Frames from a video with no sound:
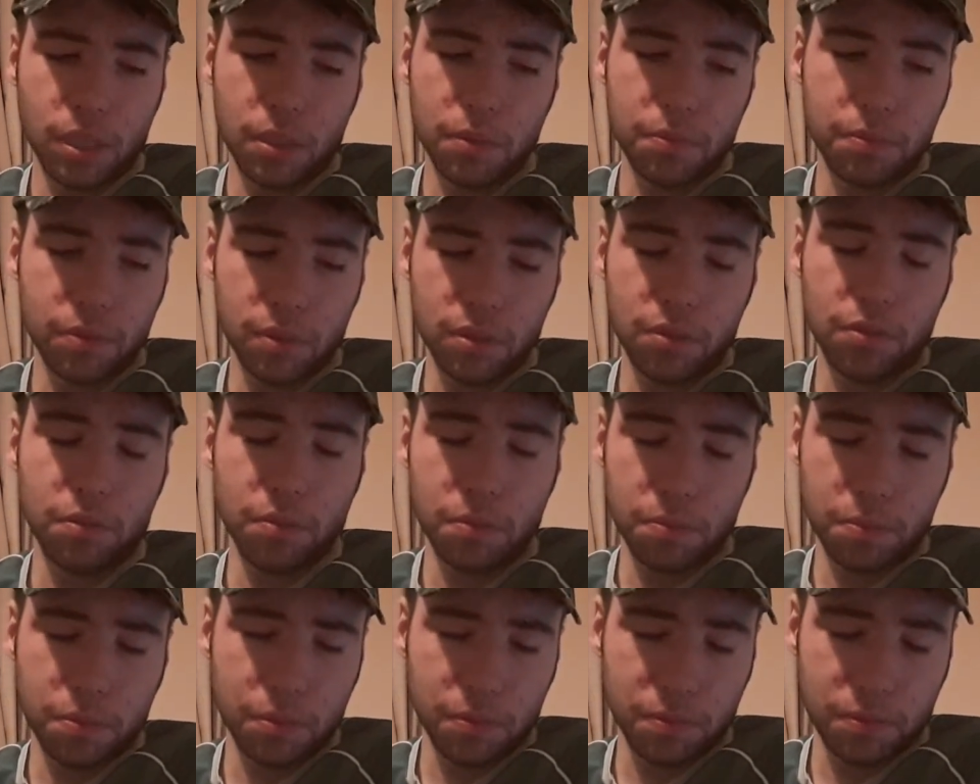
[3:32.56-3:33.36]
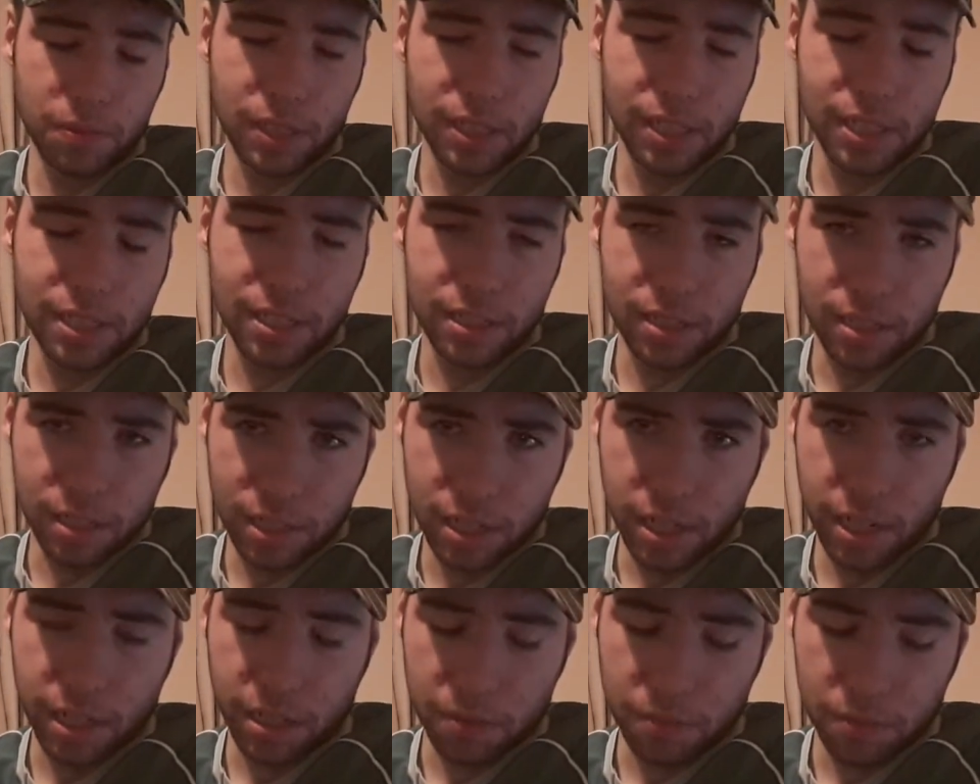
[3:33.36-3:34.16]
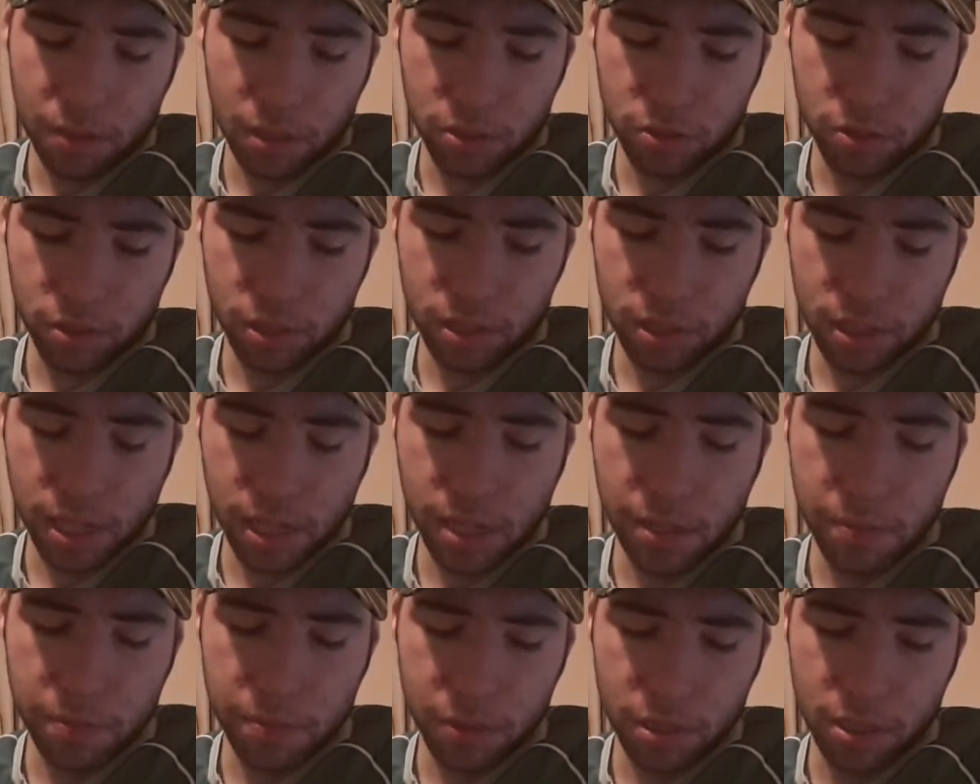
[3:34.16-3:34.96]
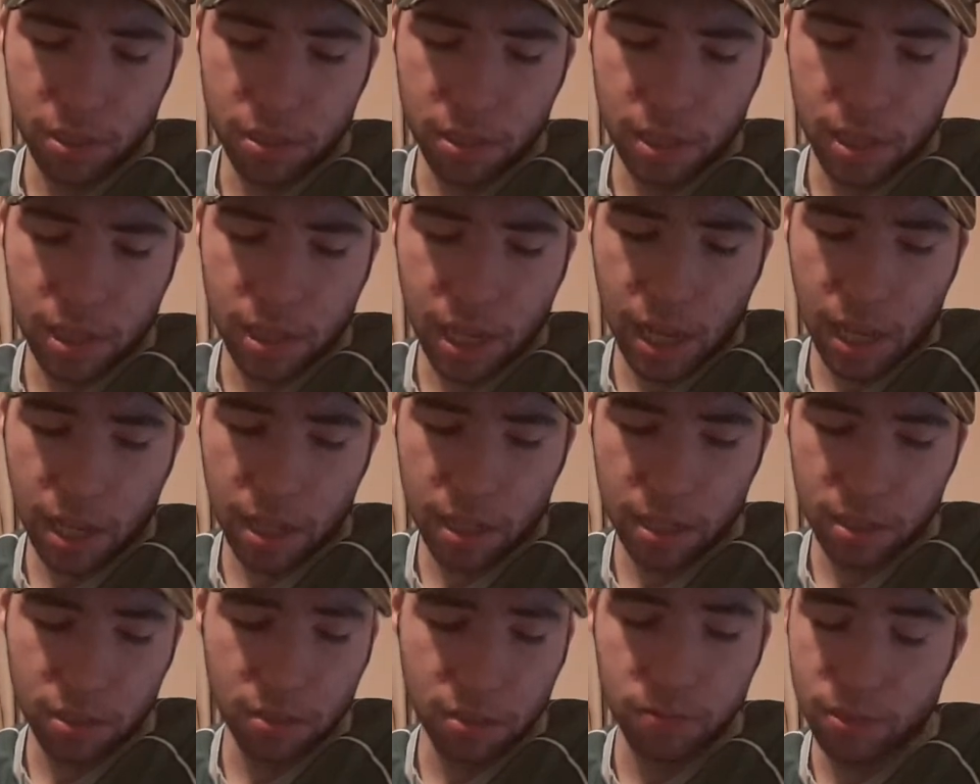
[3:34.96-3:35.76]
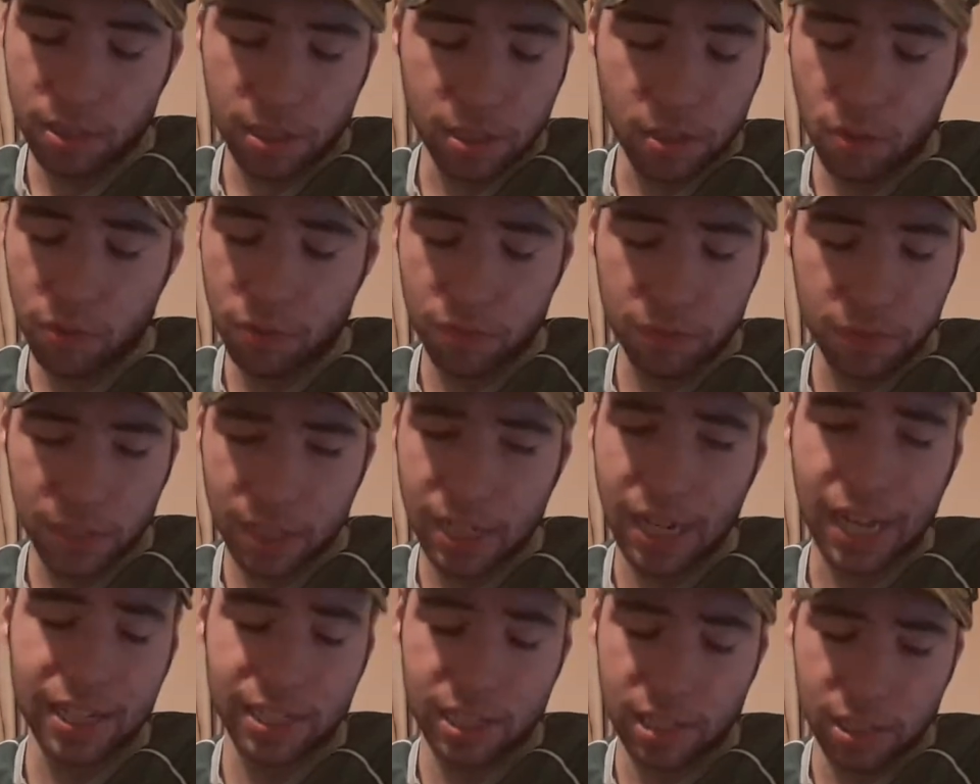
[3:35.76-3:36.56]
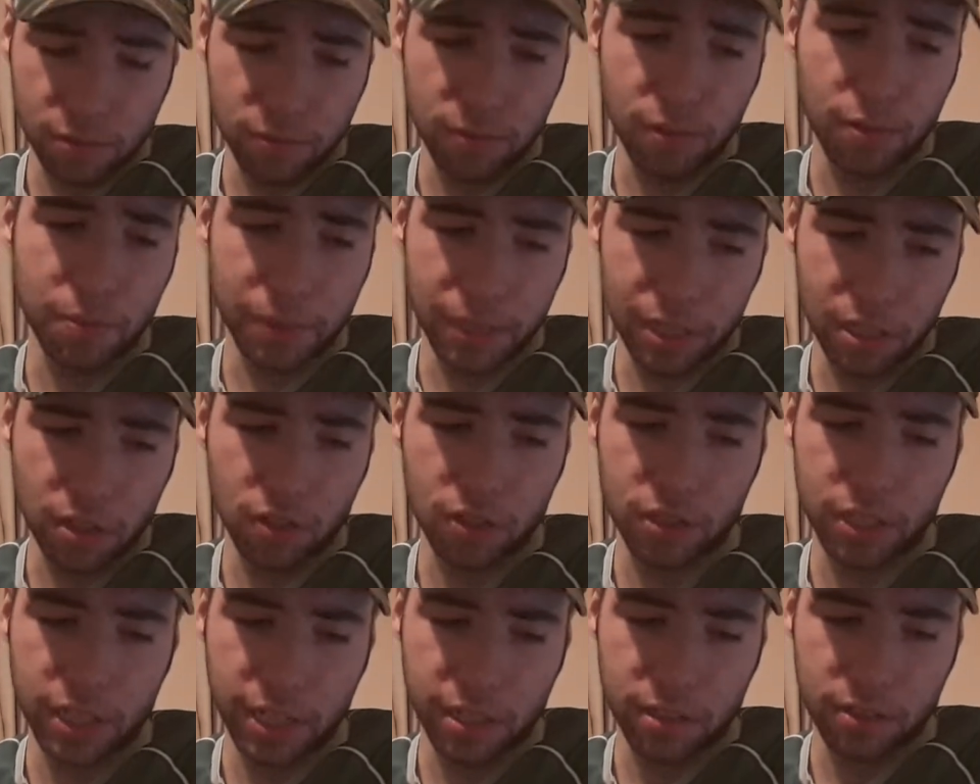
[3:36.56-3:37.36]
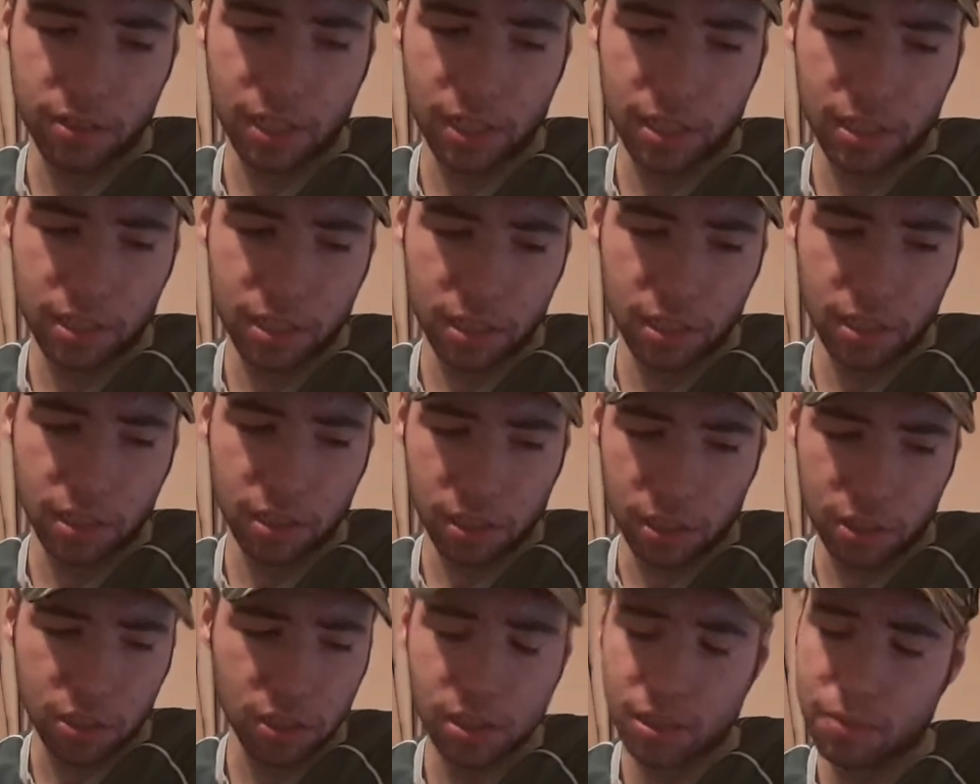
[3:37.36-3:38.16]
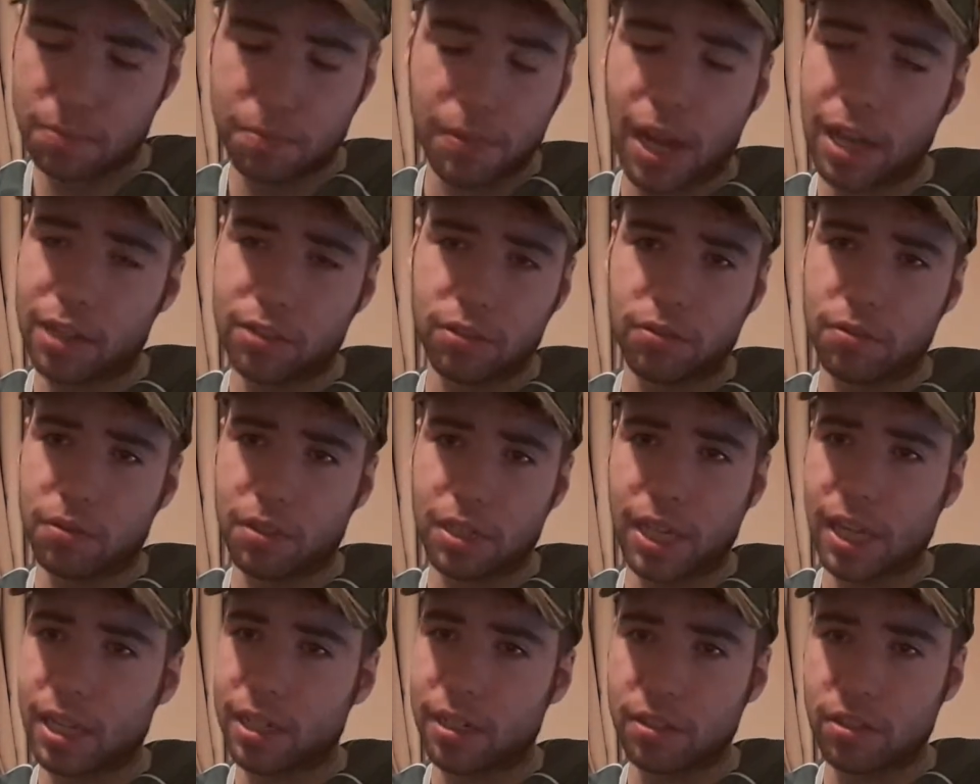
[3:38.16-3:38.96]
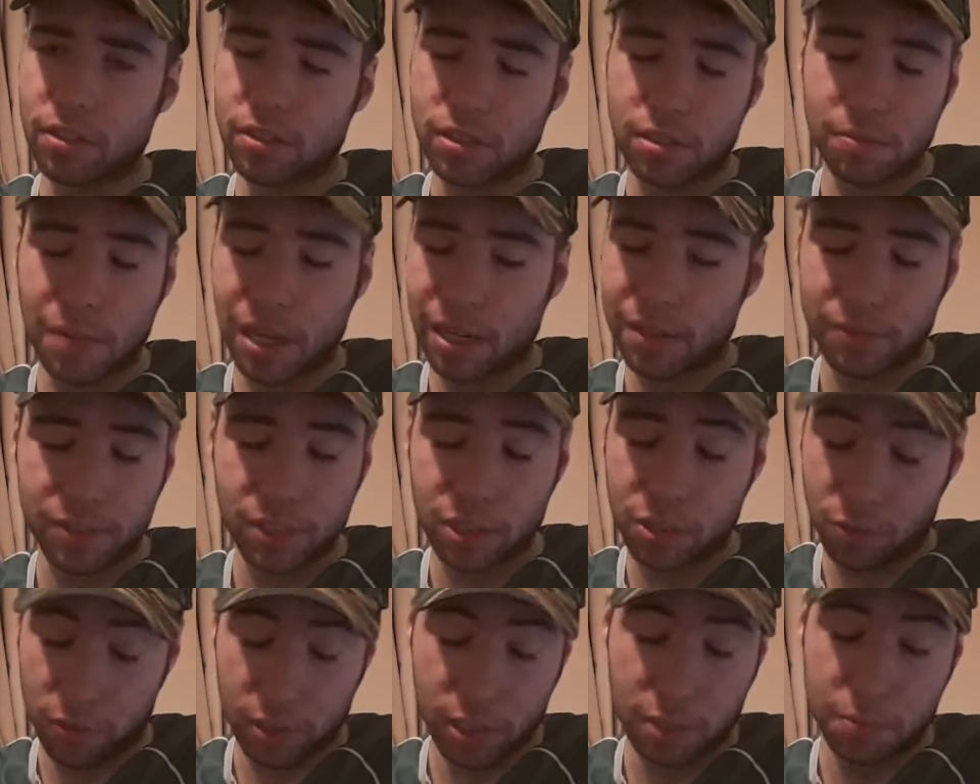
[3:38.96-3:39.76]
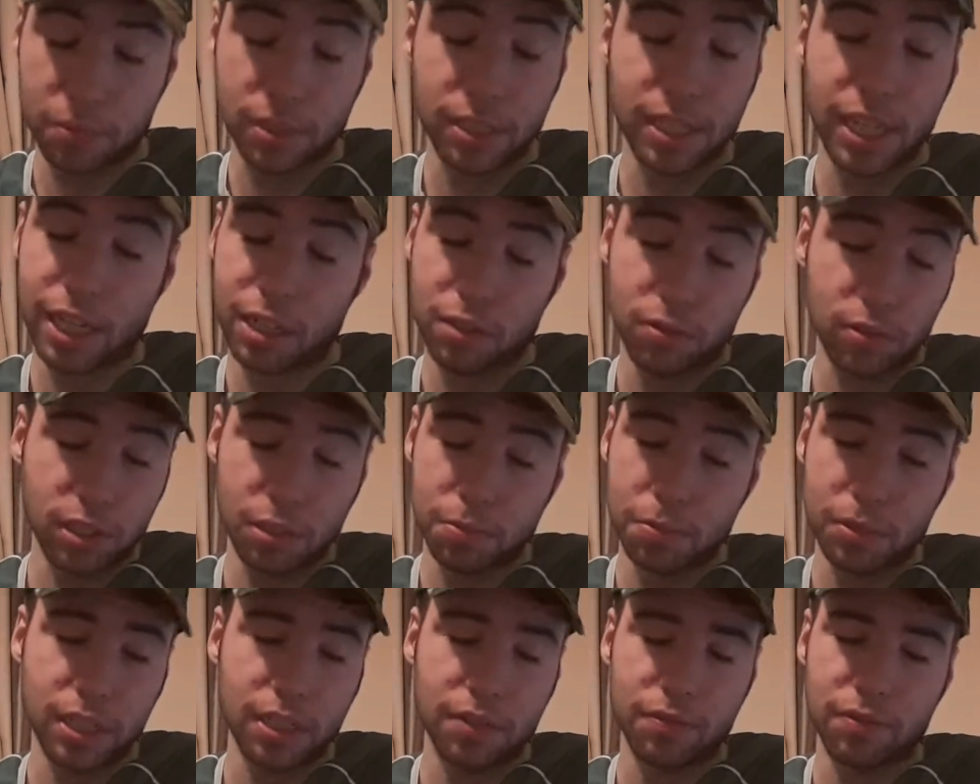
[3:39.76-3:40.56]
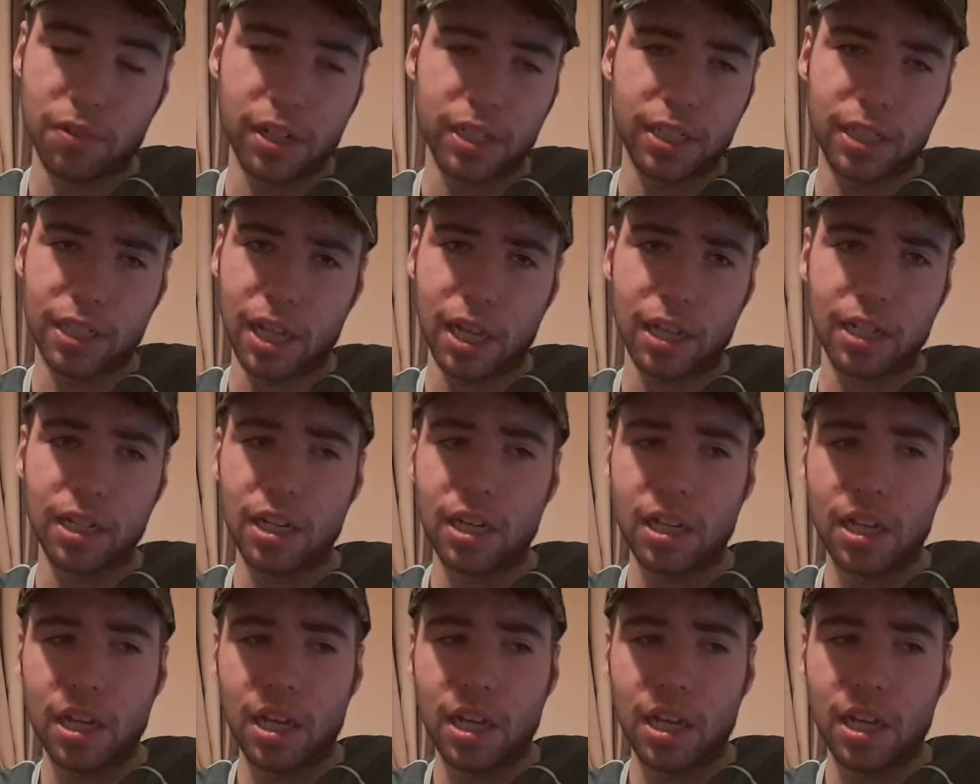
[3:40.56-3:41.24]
but this is the thing I'm trying to say. But the hopefully lessons will be learned here. That it doesn't matter. Again, it doesn't matter if it's Christmas Day, Christmas Eve, or end of that.